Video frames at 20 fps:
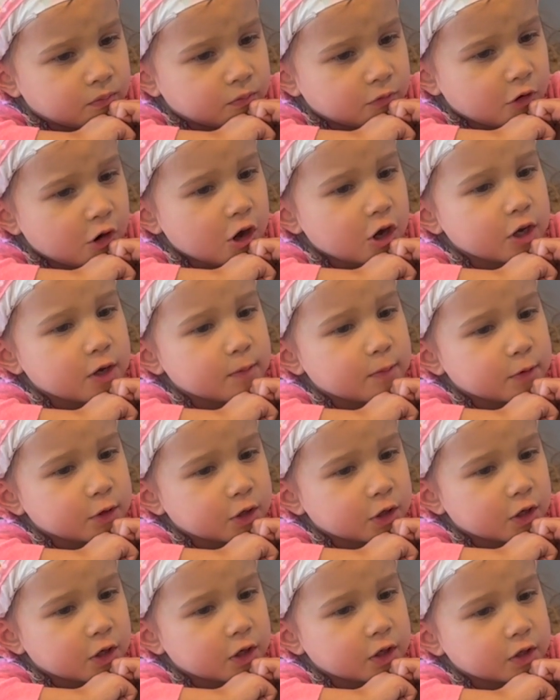Why you put
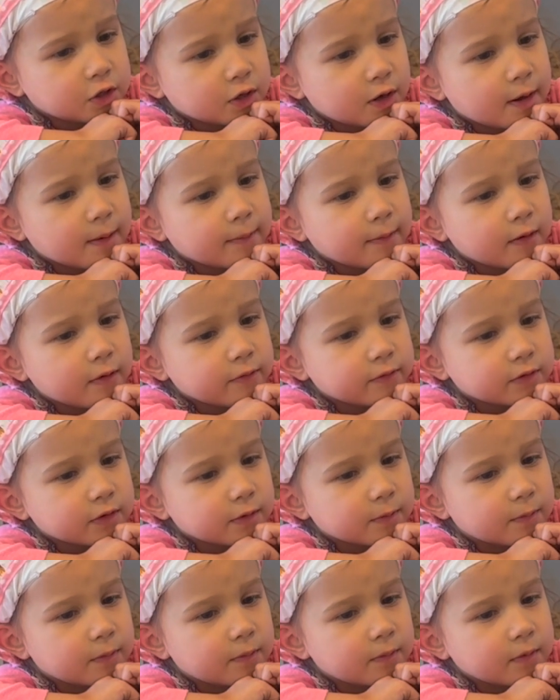it on top of
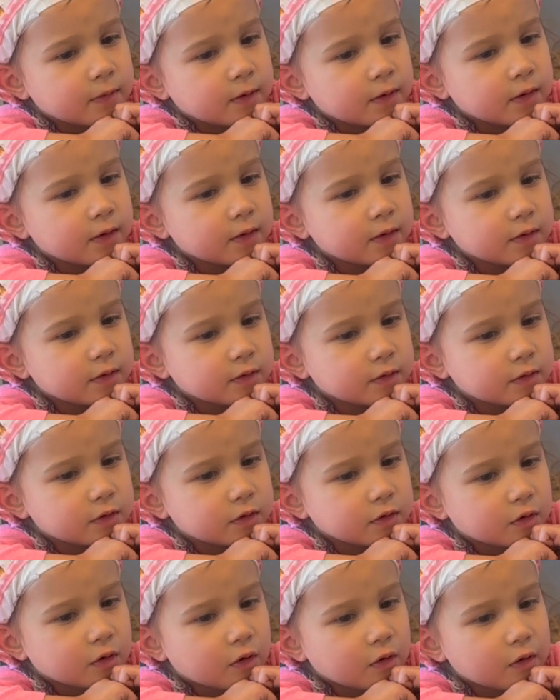
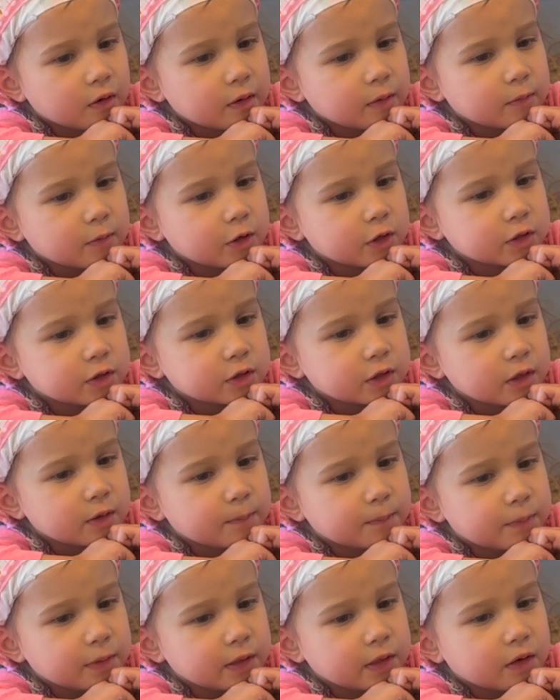the green ones
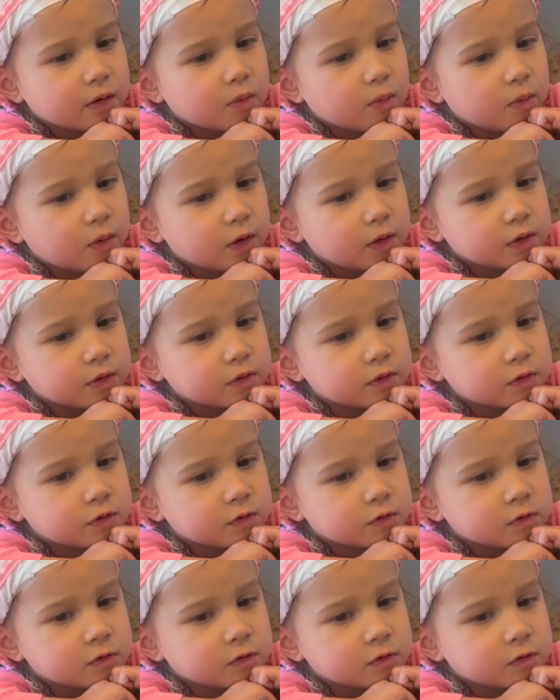and pink ones?